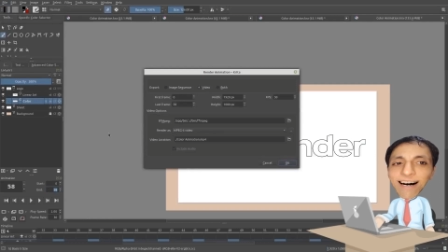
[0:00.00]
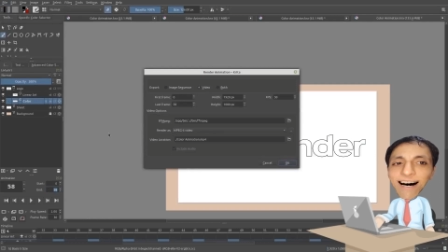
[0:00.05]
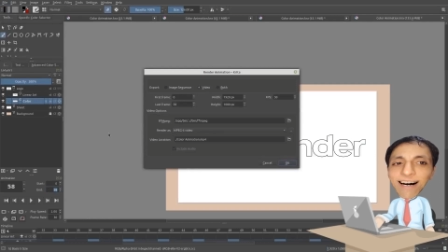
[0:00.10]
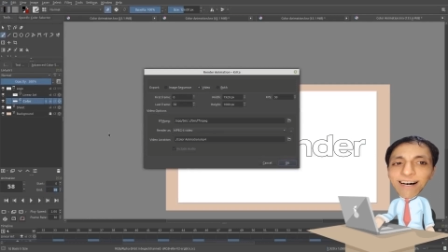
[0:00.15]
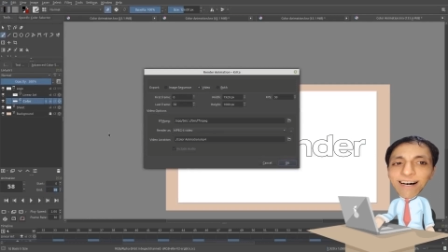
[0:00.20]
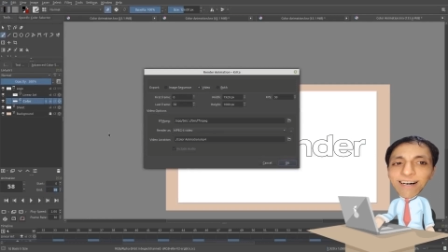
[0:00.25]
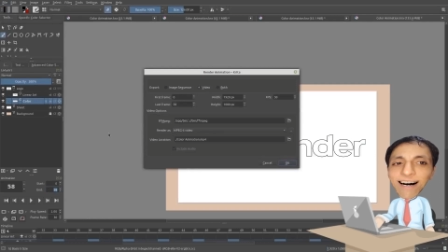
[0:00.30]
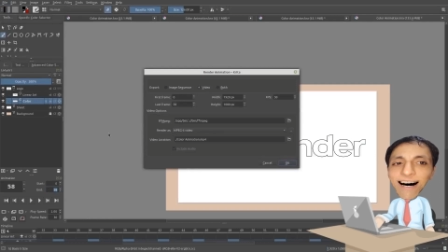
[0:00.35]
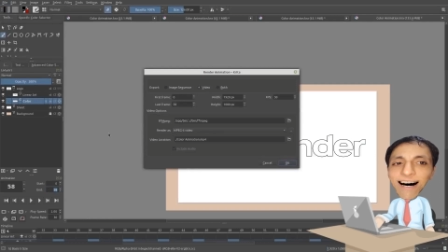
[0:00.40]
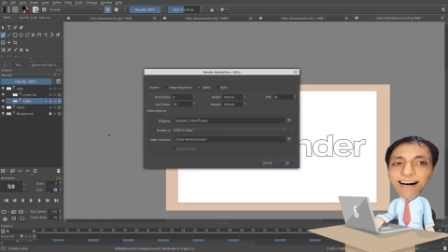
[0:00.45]

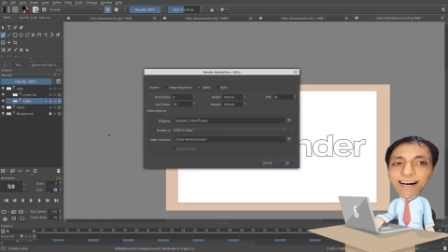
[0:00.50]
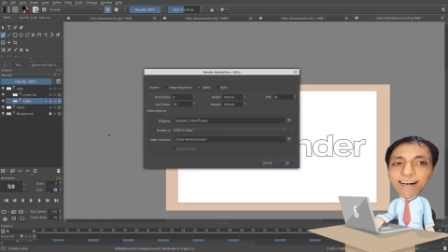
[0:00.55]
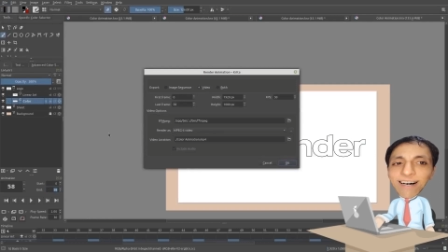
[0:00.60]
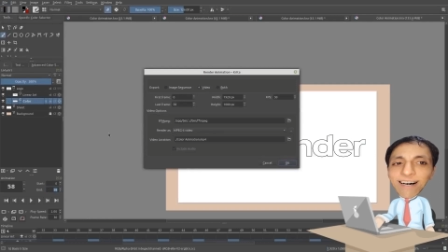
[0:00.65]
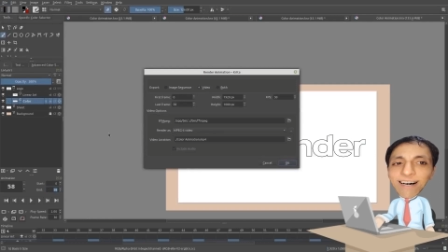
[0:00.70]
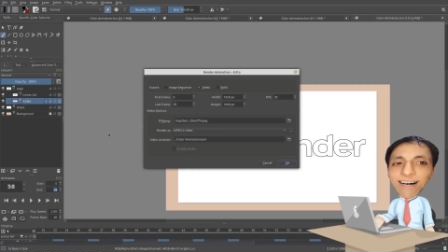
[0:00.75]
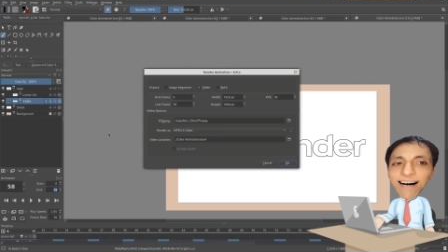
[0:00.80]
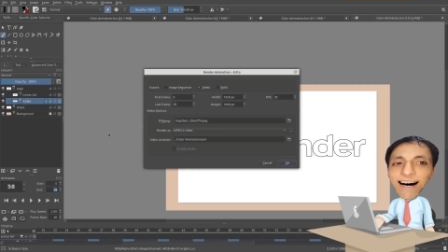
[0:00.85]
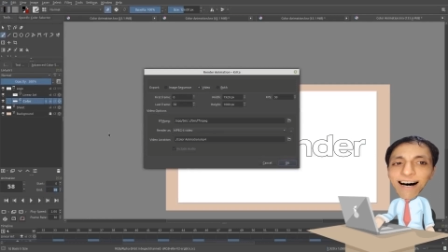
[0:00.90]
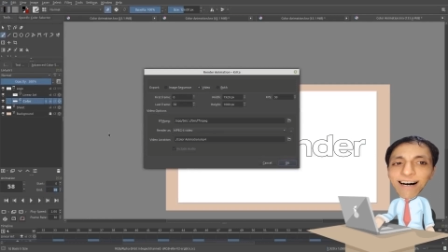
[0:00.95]
Now pay
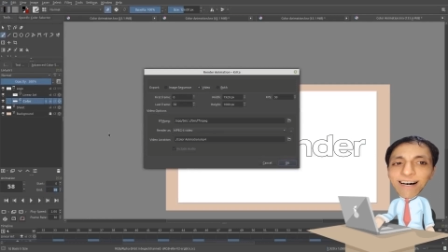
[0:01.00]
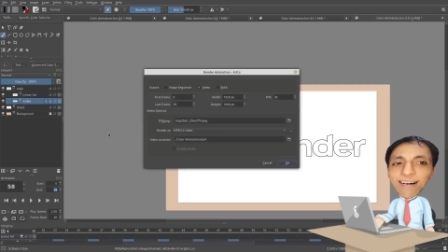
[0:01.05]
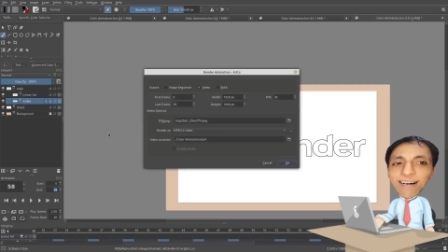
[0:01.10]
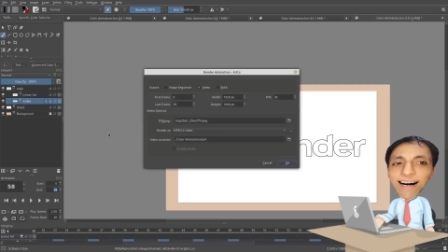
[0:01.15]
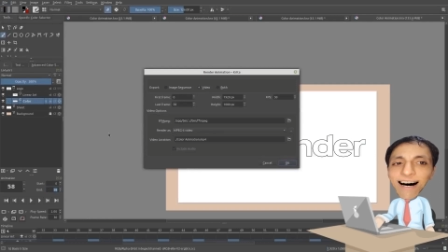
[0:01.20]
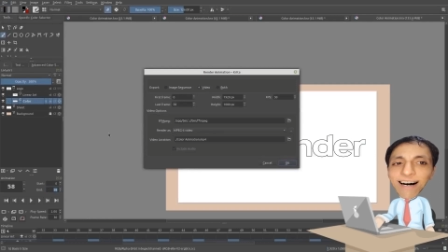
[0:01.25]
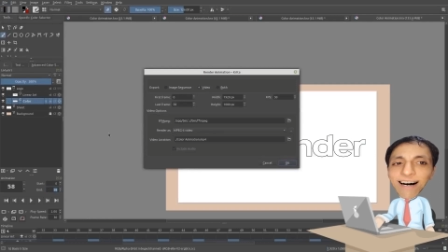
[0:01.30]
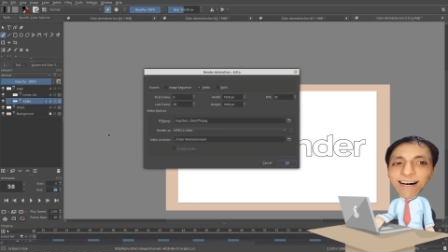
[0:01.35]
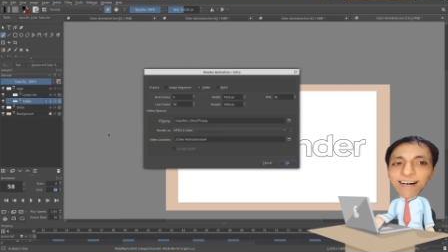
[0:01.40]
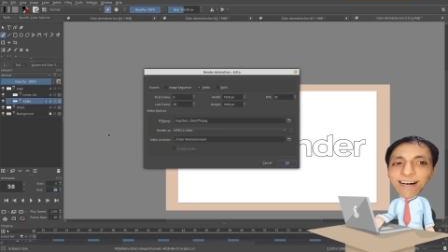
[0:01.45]
close
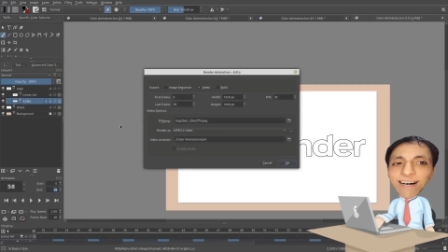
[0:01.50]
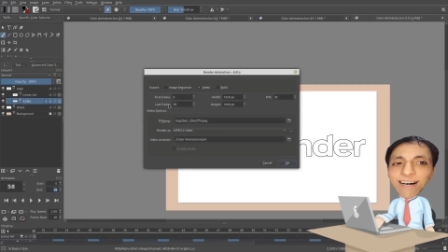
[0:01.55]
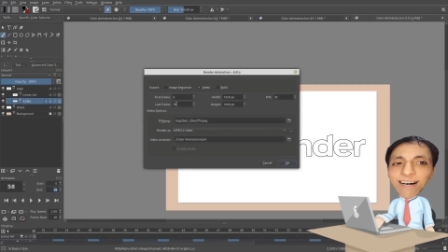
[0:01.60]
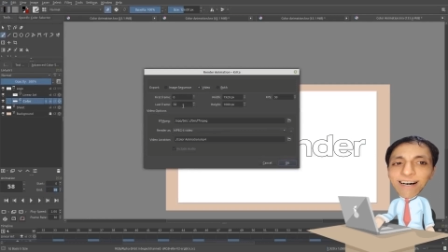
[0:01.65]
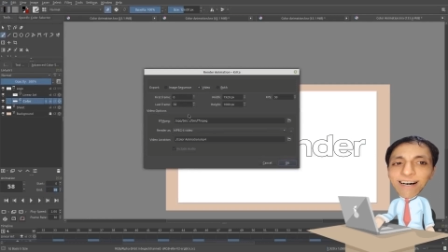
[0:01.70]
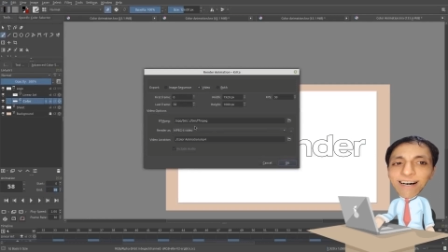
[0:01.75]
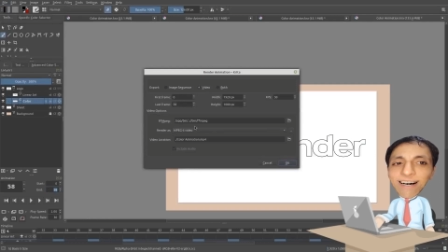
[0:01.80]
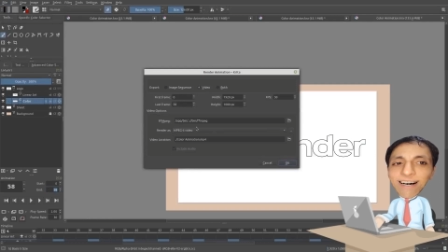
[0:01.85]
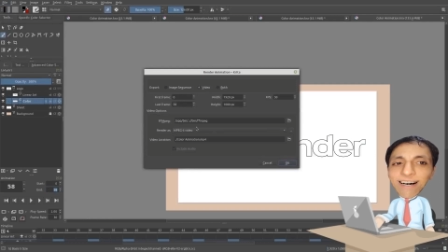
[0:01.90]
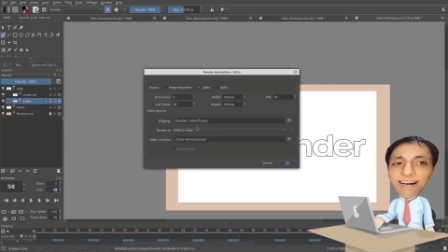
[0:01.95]
attention
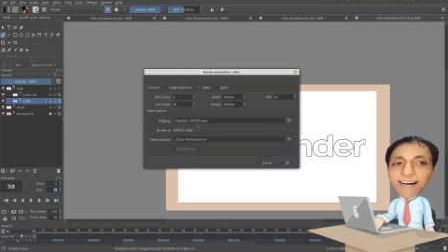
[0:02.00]
here.